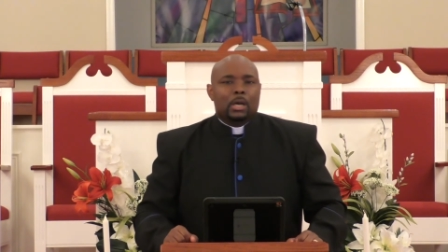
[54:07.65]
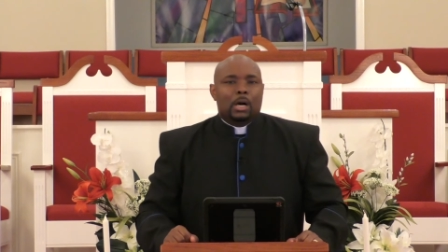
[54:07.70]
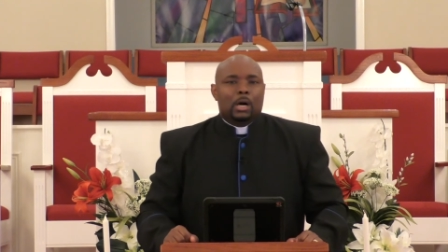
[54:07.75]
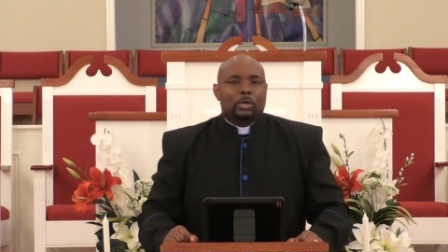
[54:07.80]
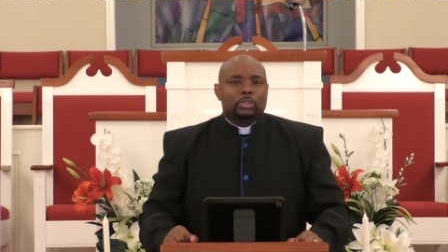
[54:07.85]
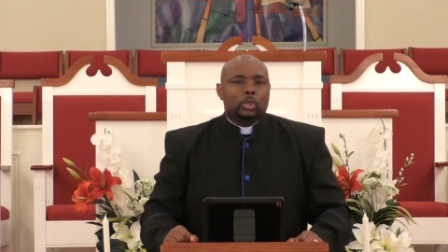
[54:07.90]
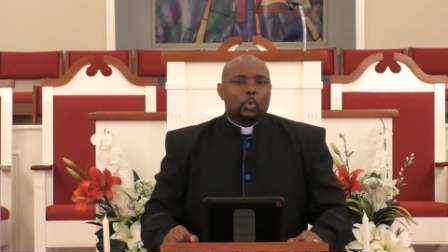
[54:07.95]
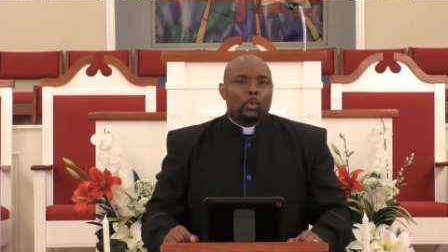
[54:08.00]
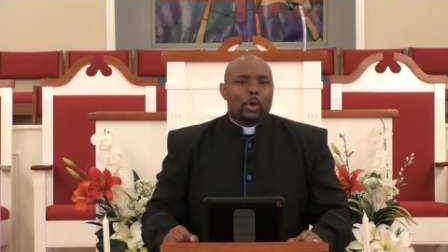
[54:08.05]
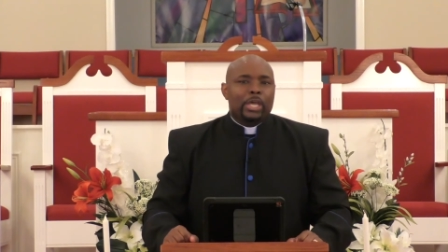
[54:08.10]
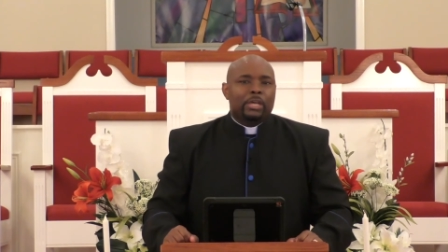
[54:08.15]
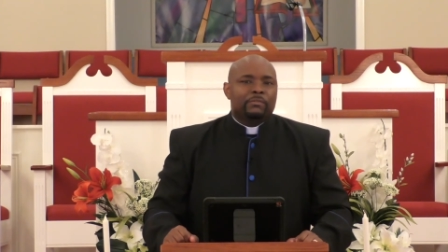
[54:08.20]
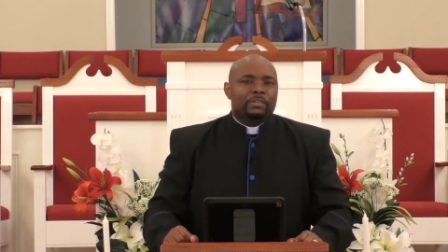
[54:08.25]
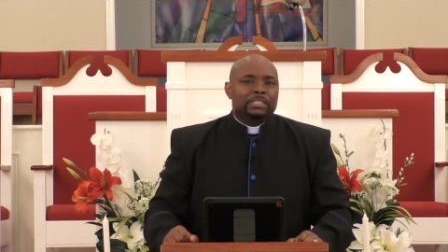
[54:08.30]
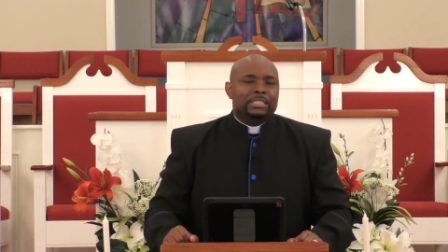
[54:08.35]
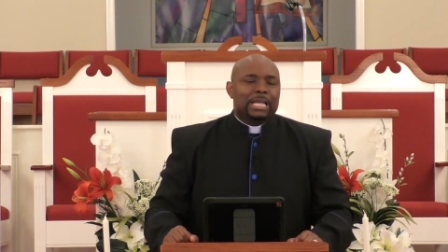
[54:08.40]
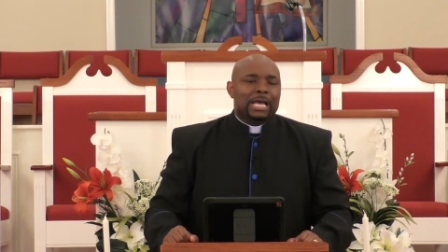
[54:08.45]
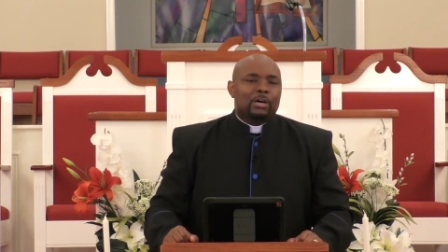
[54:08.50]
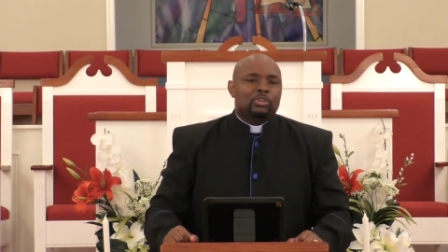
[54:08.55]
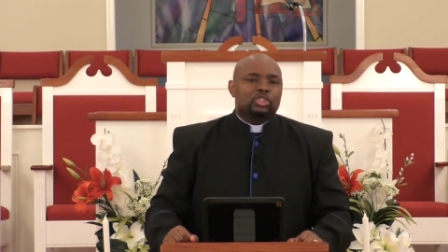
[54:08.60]
On the way, of
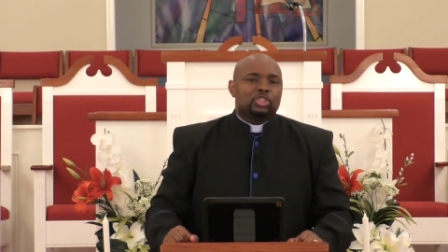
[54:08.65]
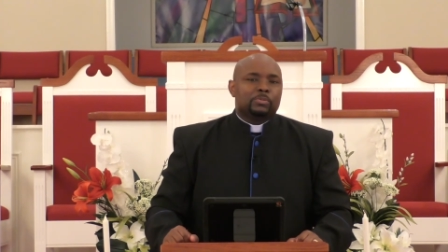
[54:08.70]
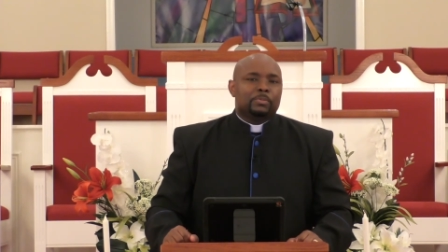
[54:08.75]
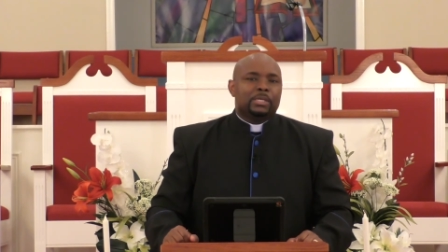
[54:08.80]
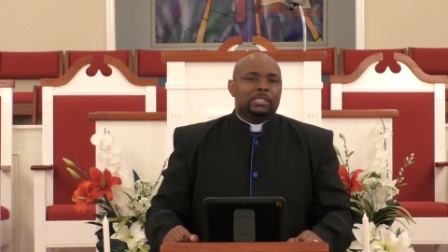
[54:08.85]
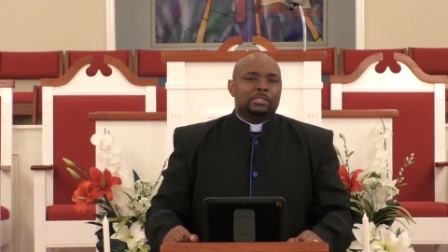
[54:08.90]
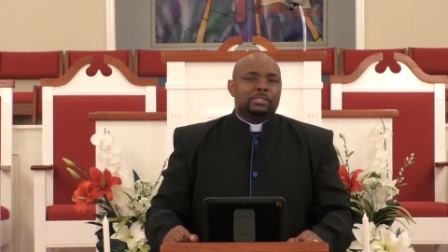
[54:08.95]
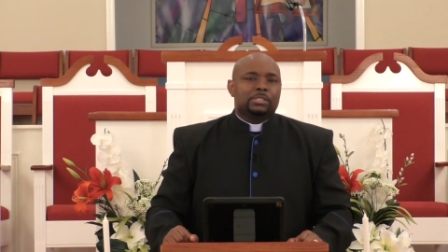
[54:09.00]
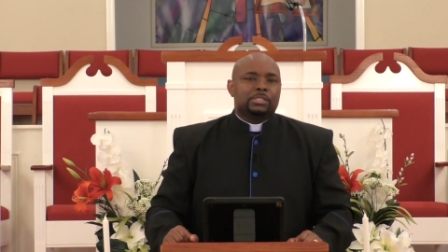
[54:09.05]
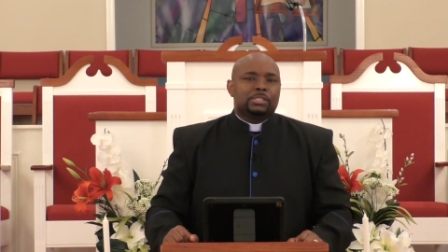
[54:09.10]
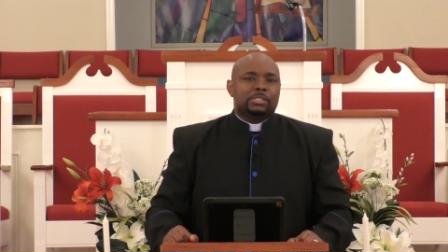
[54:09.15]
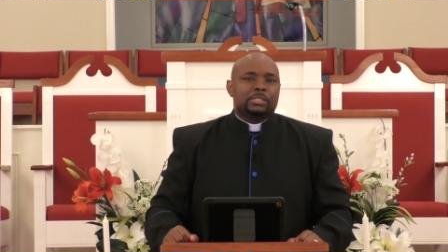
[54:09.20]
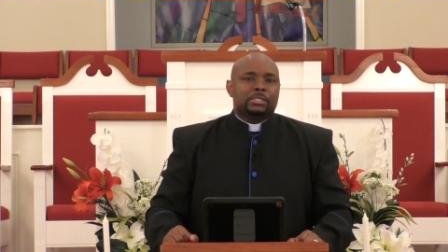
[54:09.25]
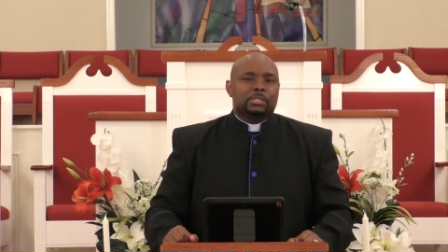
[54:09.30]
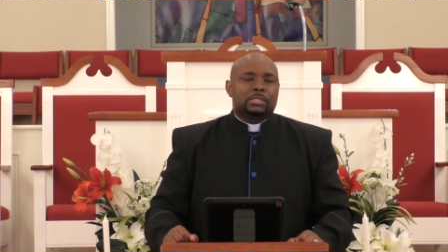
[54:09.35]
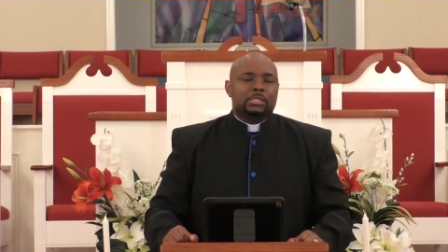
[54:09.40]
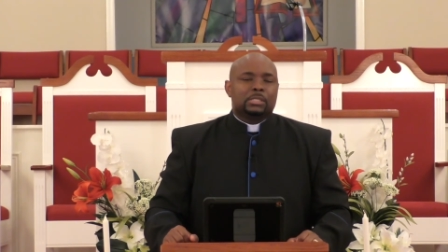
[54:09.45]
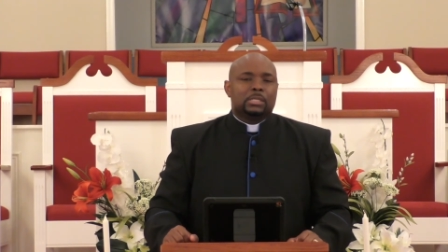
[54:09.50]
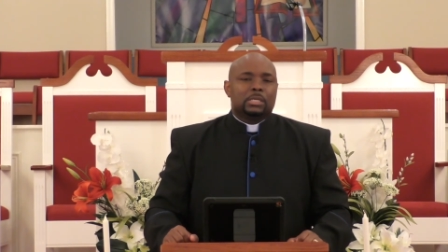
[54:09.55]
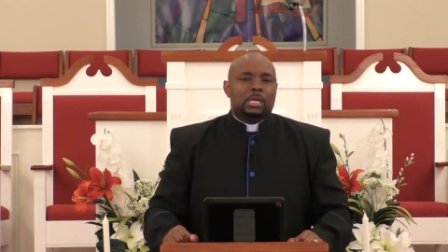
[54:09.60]
announcements,
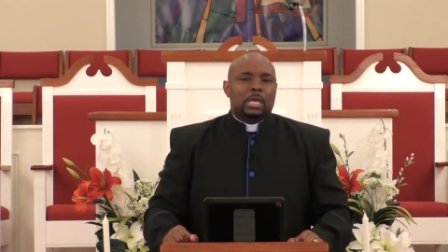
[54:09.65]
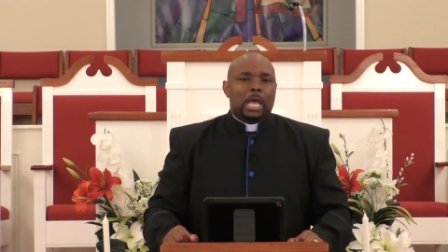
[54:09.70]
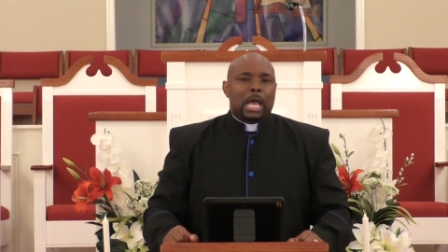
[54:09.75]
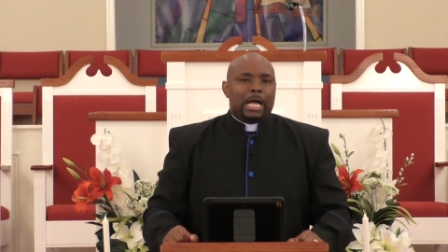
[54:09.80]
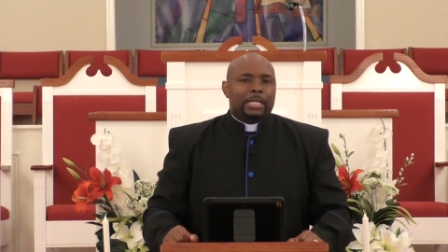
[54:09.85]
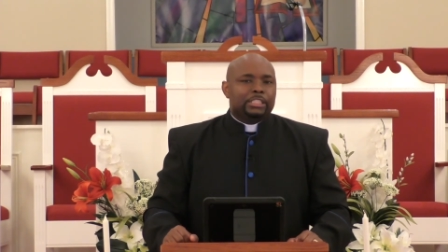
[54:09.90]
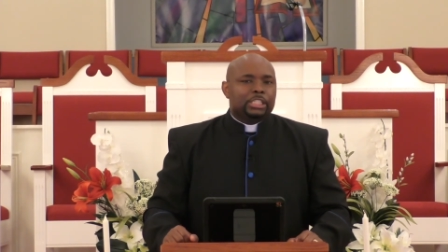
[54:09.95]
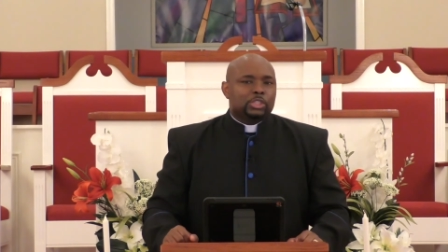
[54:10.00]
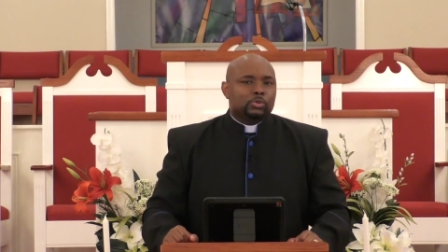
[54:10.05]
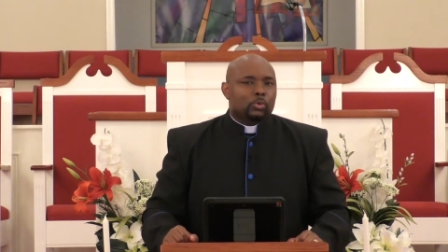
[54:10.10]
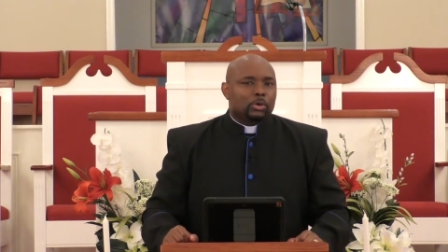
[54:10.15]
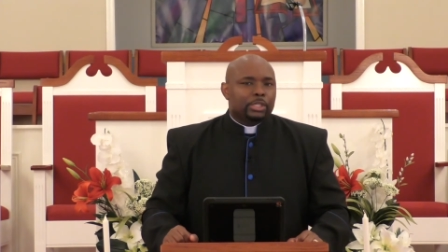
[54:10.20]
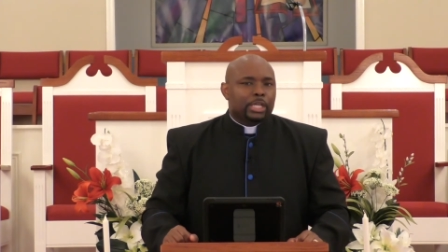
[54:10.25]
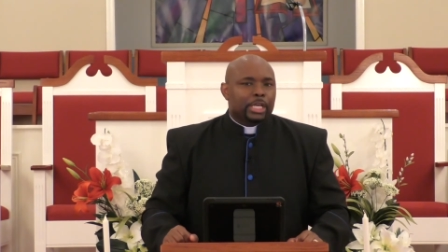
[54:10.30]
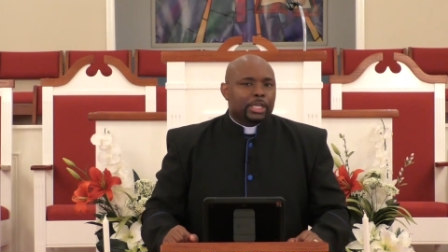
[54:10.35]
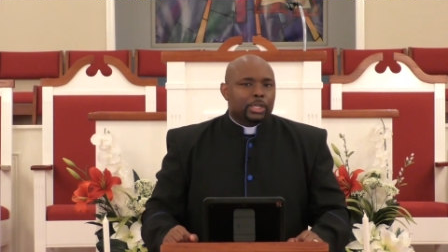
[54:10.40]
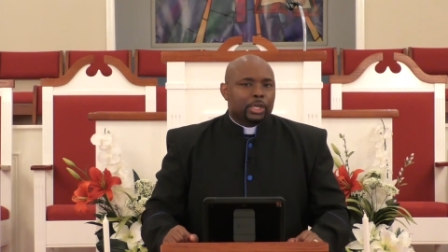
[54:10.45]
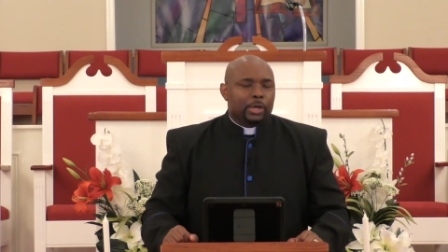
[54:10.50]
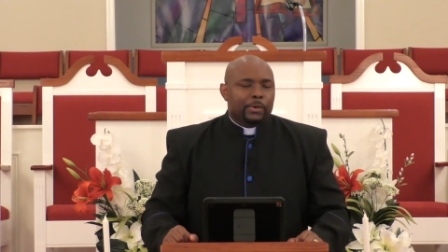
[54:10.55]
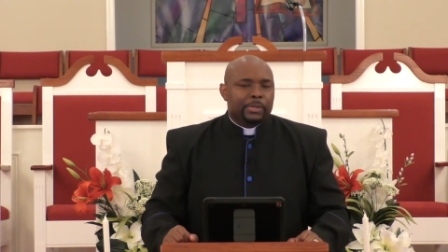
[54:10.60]
I just want to
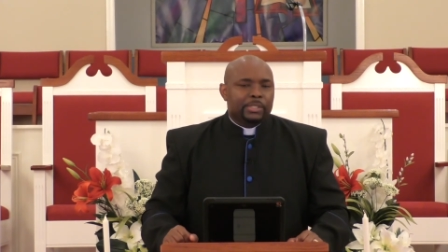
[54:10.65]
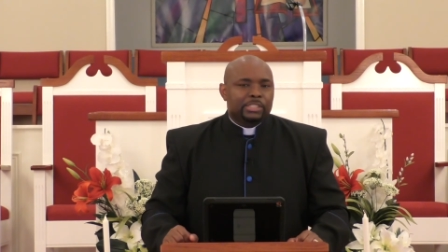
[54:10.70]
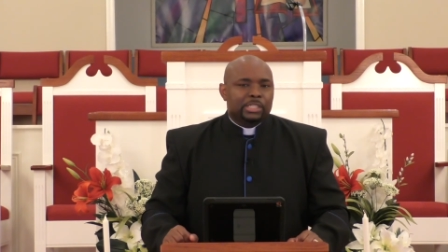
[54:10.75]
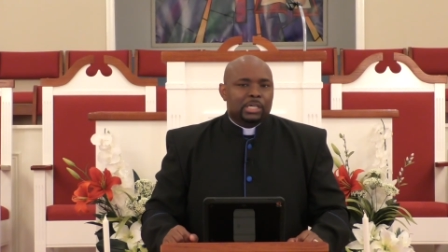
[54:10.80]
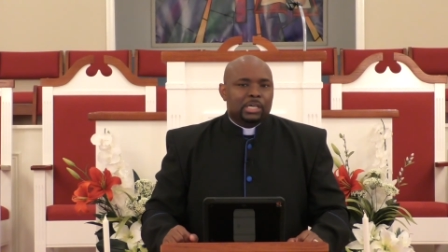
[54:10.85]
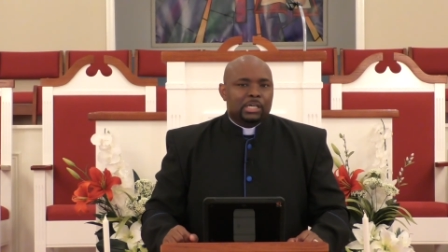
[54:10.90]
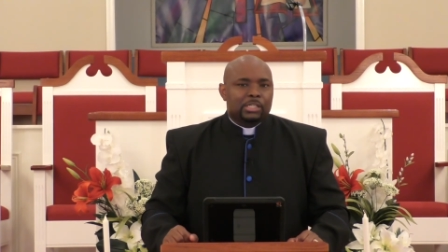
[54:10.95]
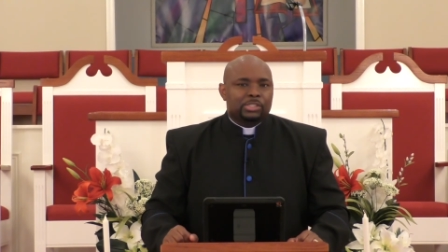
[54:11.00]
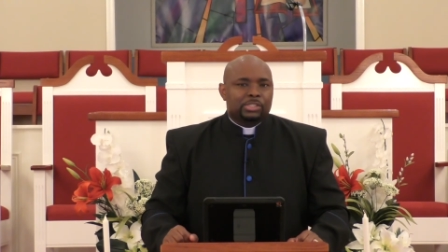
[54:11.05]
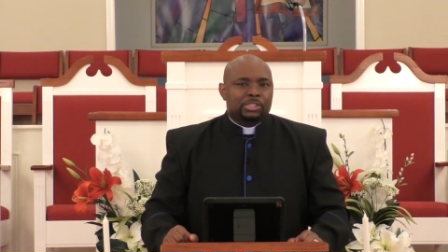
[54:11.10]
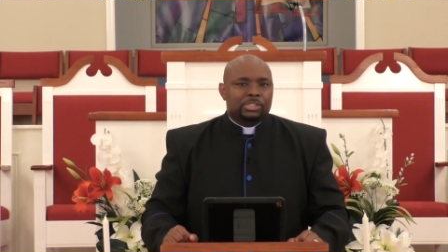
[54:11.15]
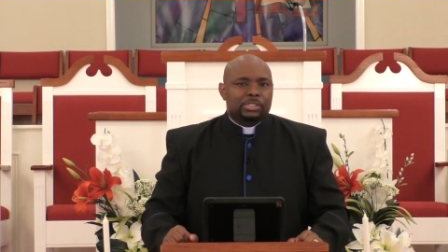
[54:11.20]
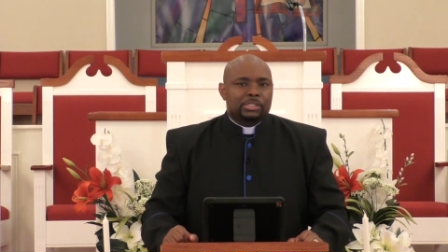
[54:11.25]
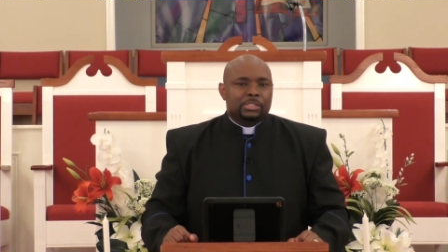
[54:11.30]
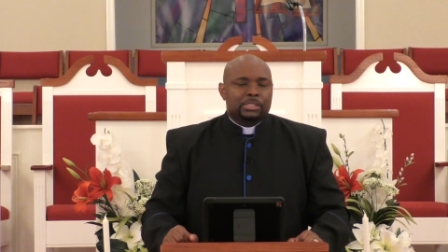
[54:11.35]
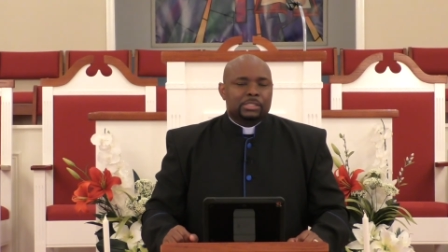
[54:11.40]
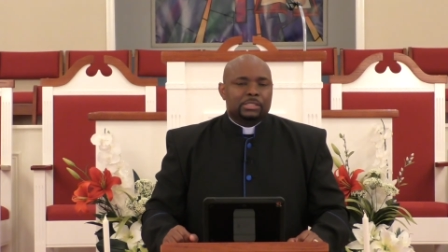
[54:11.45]
encourage us